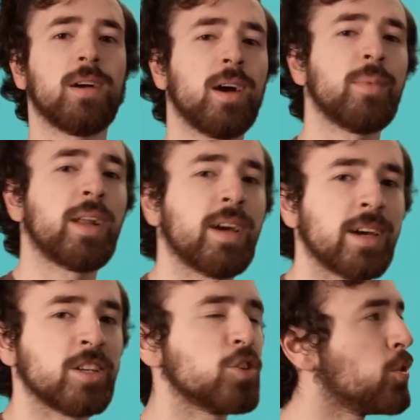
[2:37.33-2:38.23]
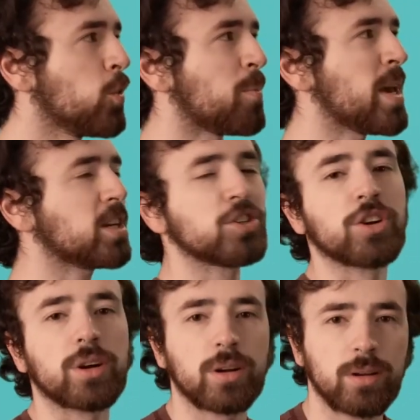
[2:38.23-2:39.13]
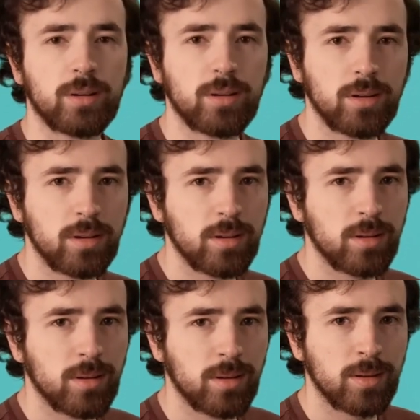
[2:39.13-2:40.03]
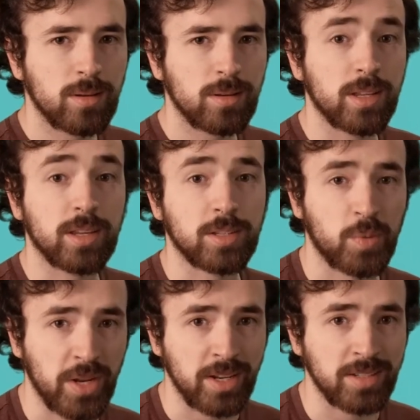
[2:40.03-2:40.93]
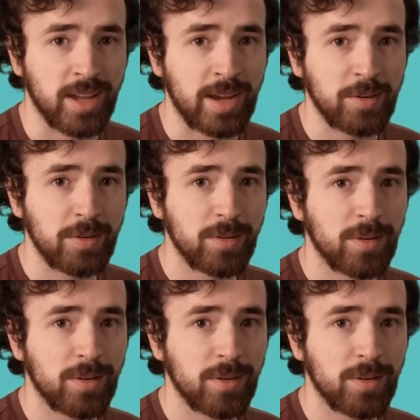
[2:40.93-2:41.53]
How about I show you a picture? Can you guess what it is now?